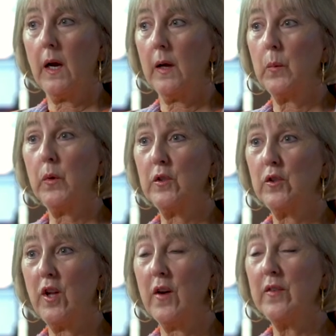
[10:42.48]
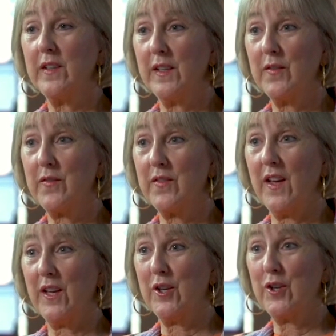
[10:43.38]
I, I would love it if
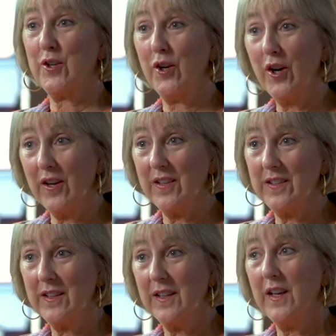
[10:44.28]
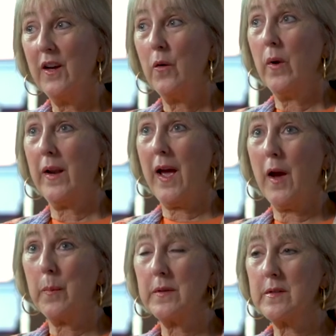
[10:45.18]
they could. What
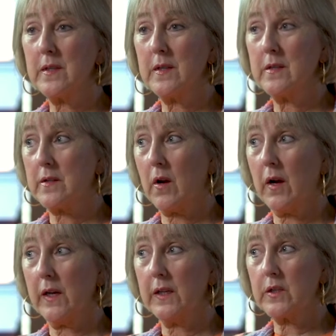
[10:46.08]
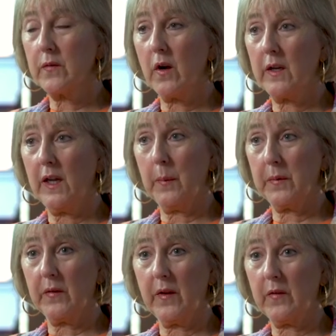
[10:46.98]
happens is our, each of our
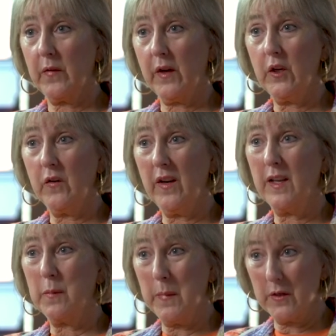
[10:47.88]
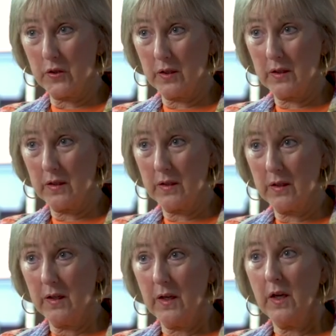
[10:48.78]
campuses has a very unique mission.
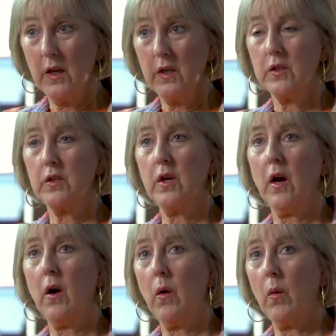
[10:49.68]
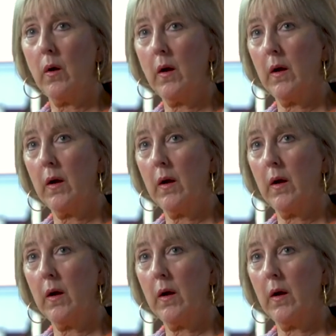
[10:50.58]
Mm-hmm. So,